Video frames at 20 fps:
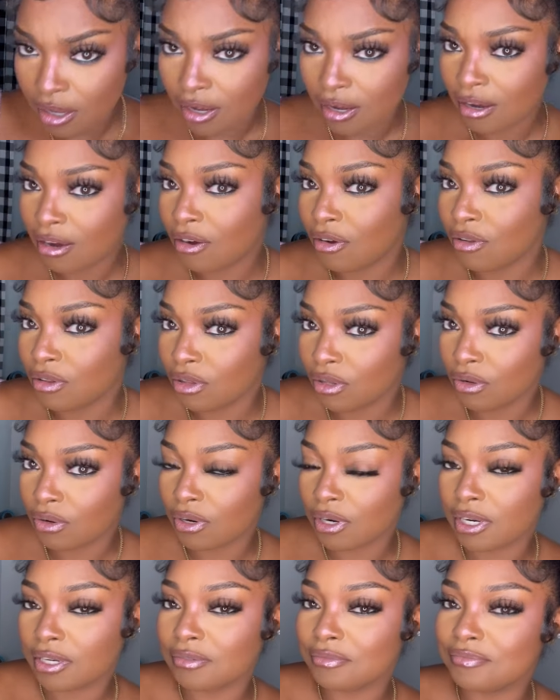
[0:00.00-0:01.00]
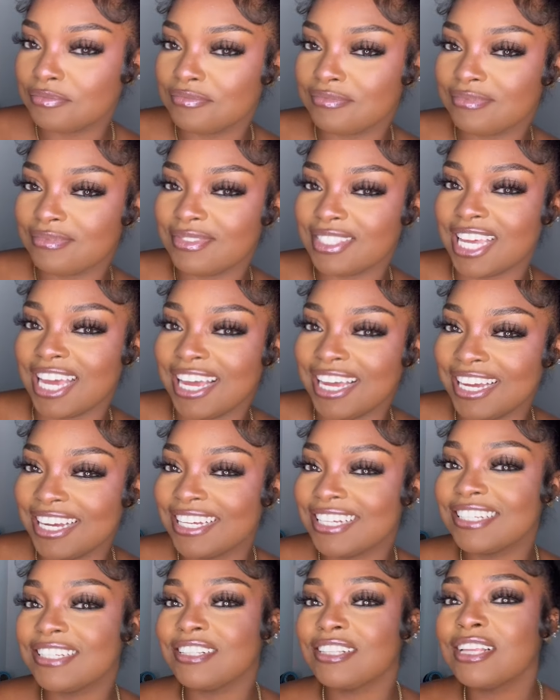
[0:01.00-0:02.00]
Oh, Lord.
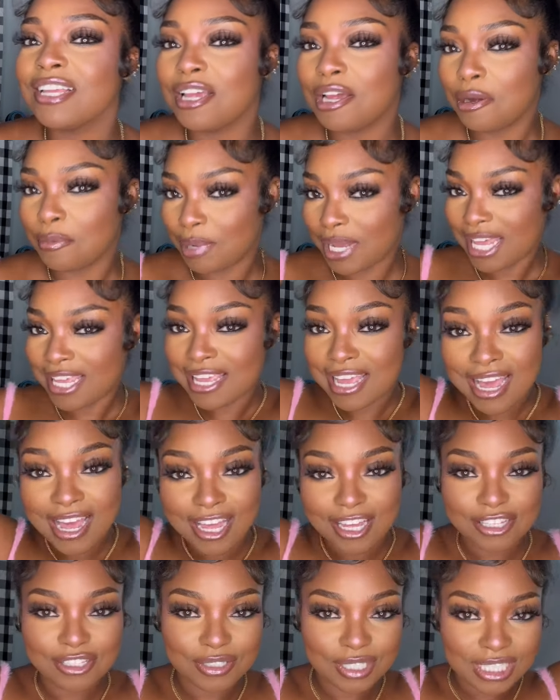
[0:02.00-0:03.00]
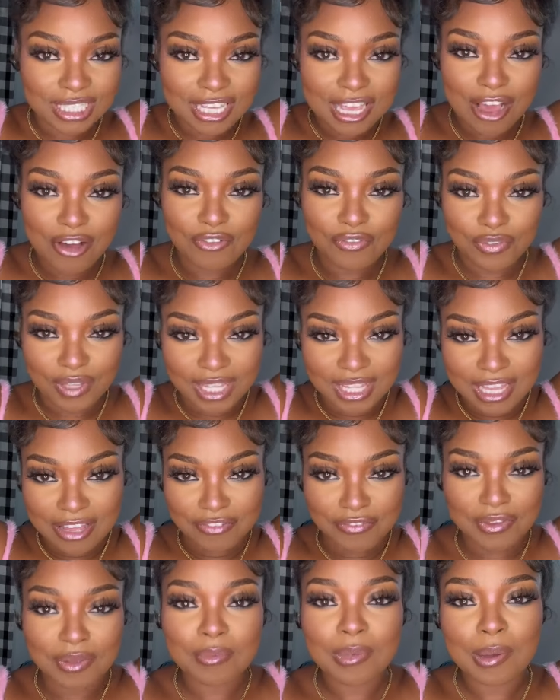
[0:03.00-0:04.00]
But yeah, you see how
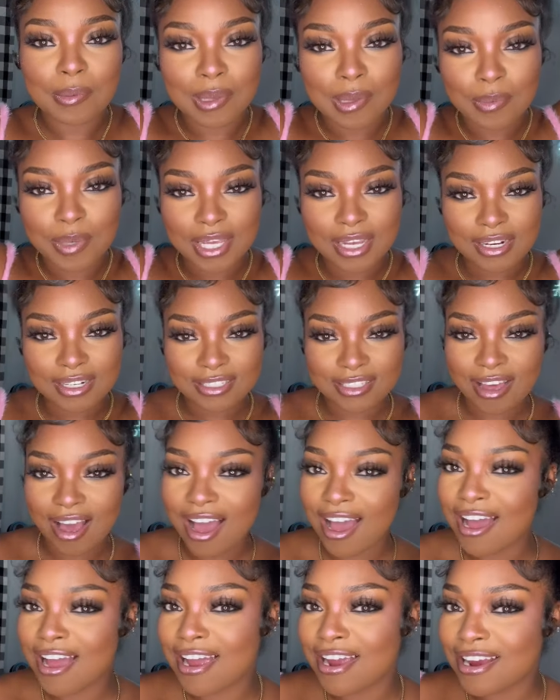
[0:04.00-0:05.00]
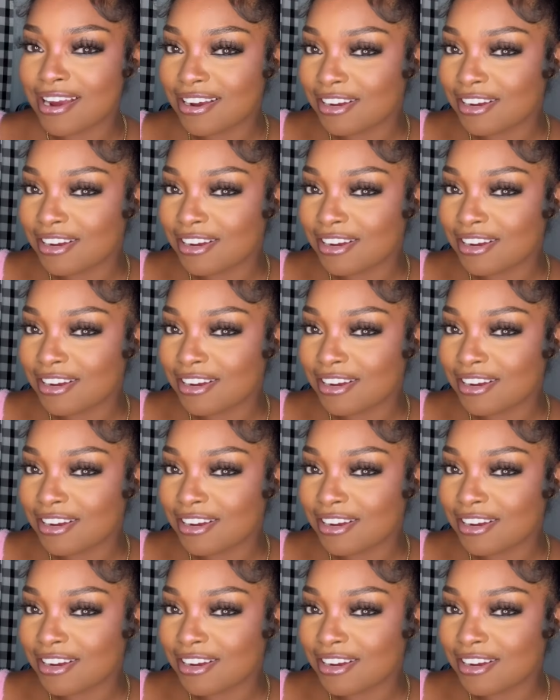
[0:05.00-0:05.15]
fluffy my baby hairs are?